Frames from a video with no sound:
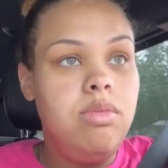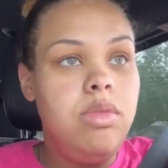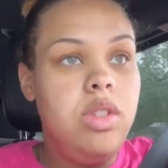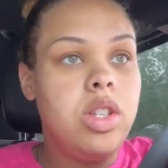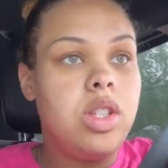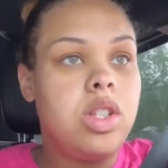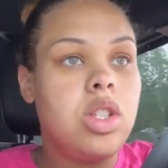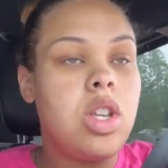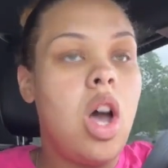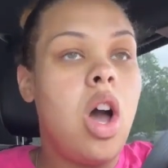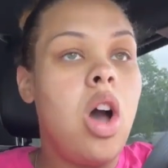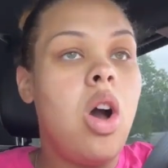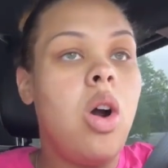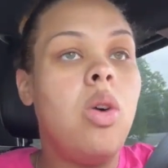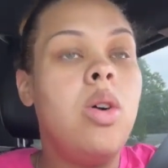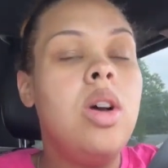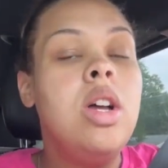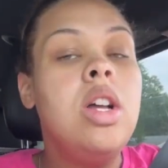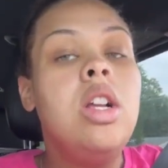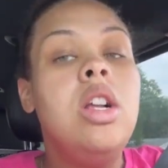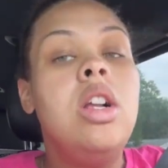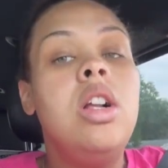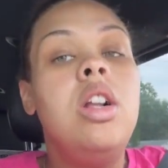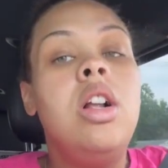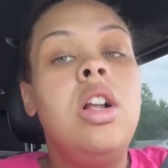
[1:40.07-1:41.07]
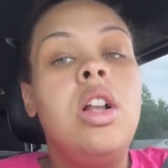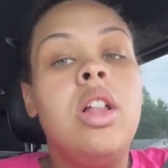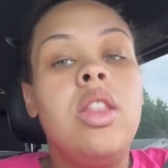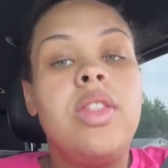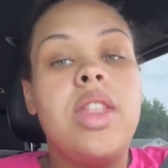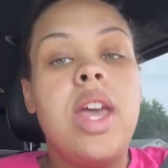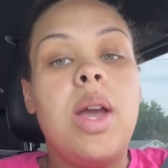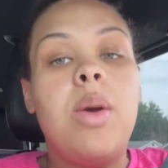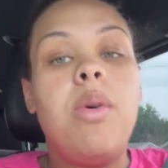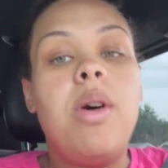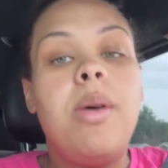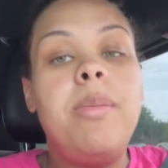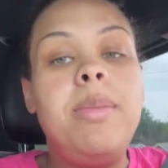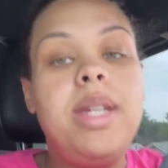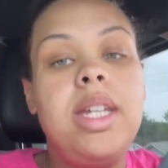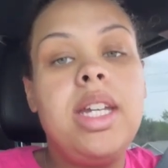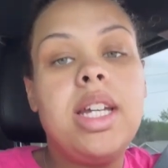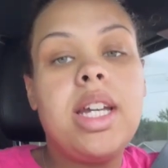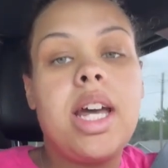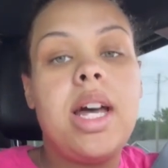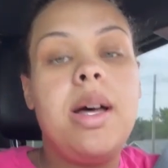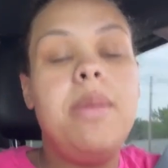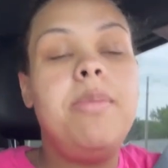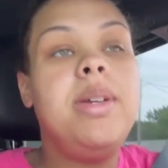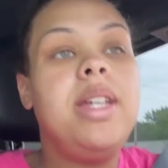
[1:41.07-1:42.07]
So they want me to
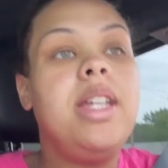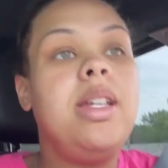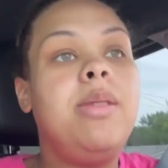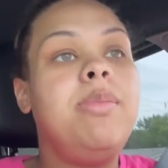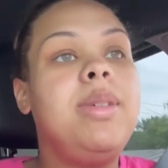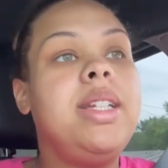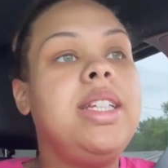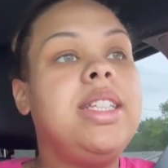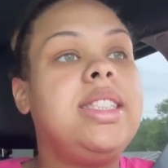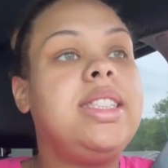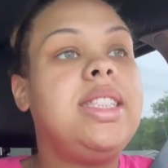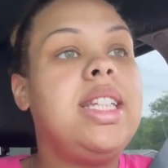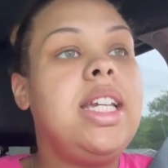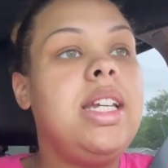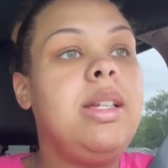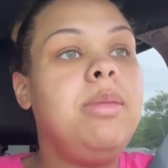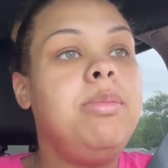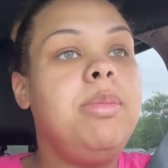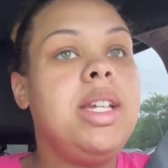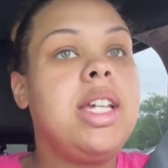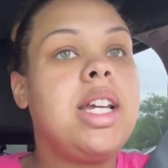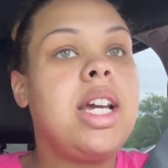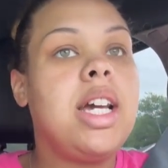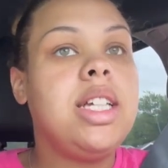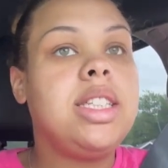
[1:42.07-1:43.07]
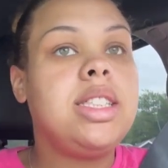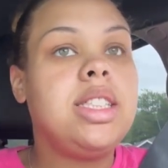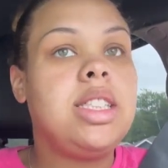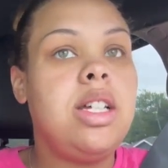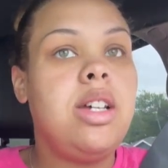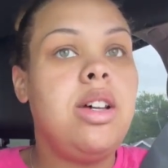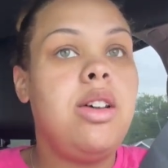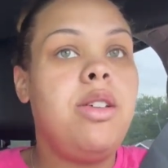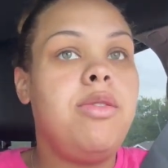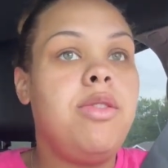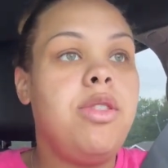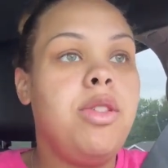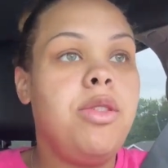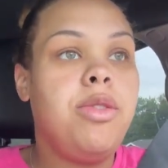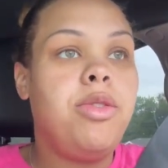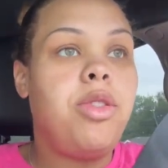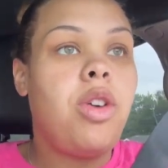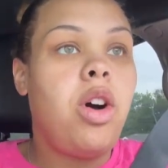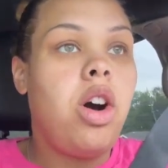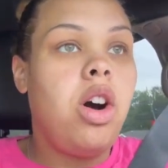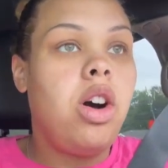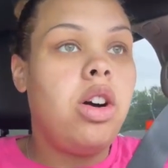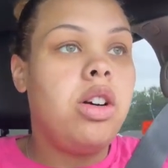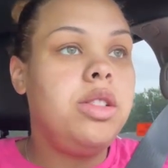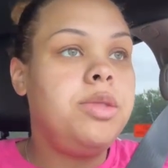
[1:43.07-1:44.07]
come in and be seen because of the
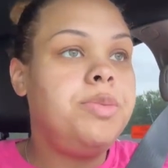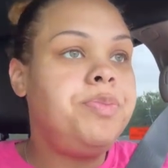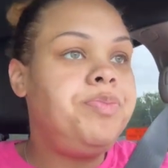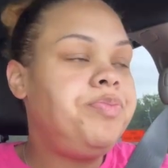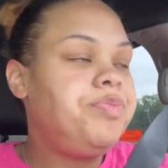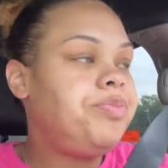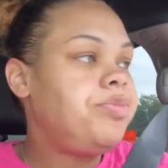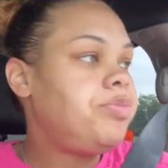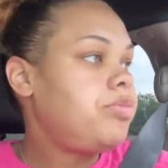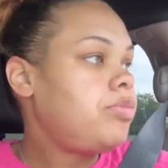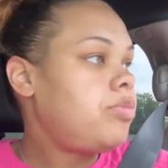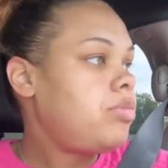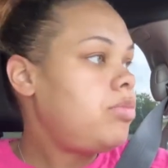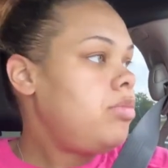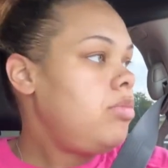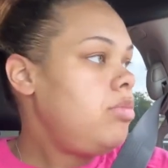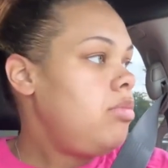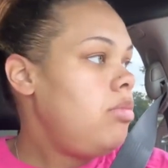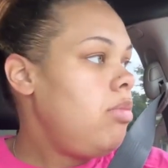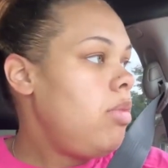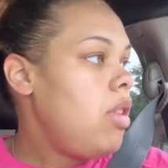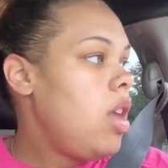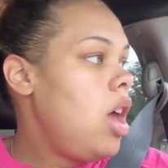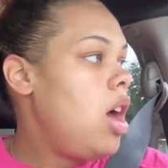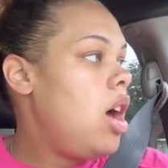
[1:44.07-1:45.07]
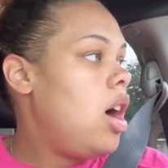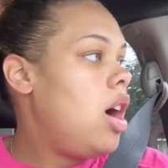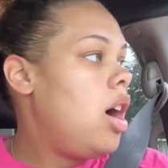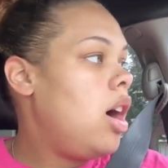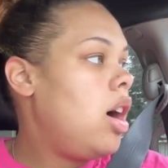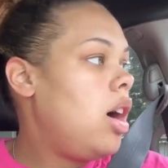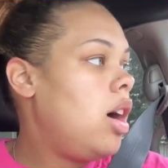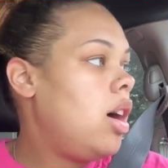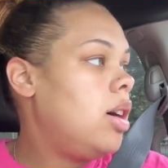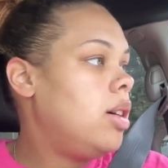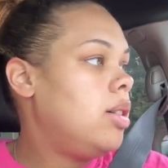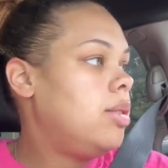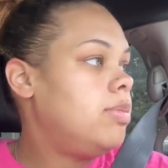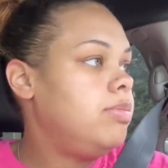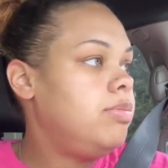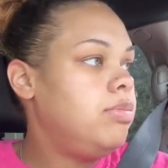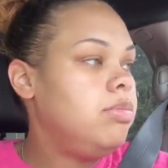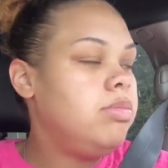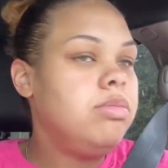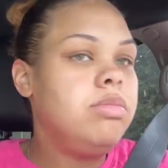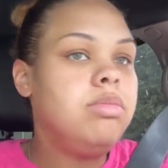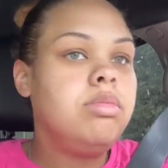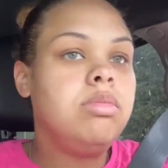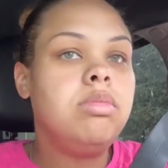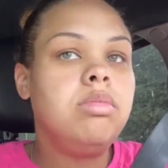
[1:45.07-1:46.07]
fall
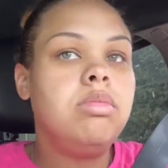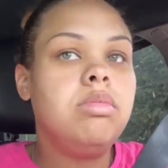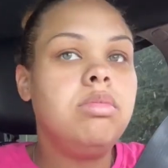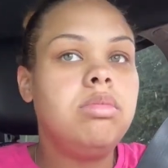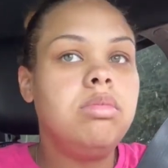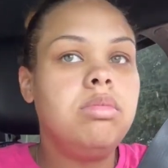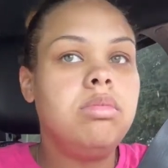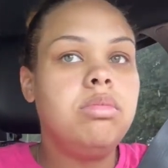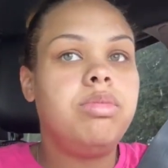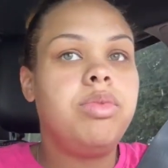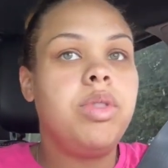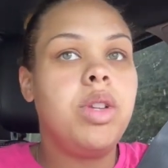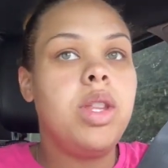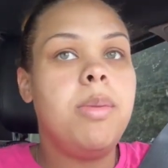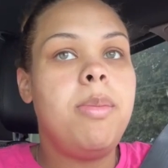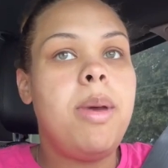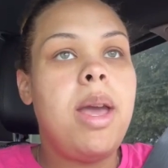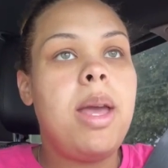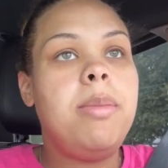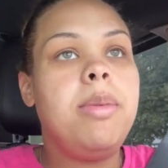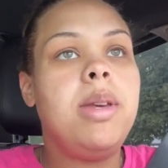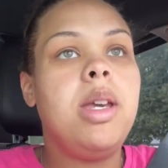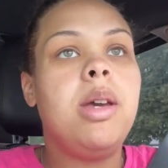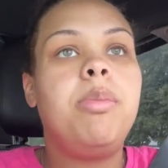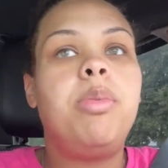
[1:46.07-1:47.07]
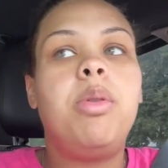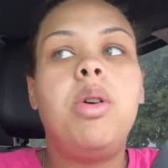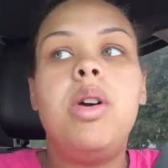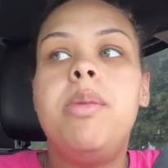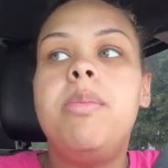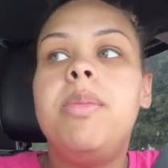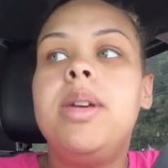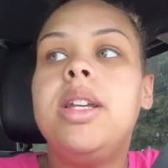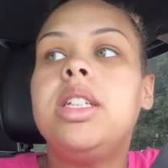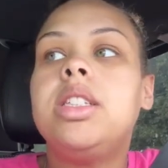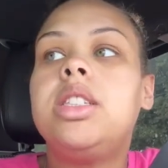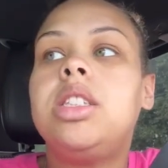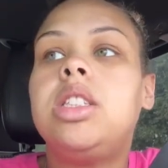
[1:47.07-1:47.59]
um, for the baby appointment.